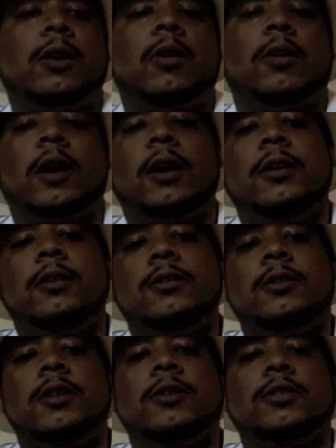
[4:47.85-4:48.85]
okay, here's
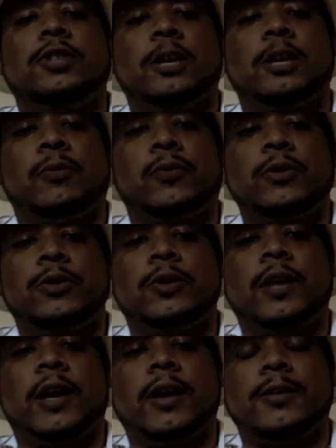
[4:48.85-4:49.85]
another example for
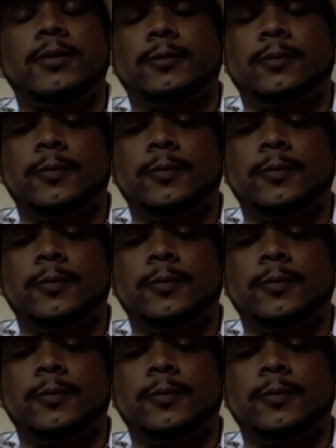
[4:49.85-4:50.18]
you guys.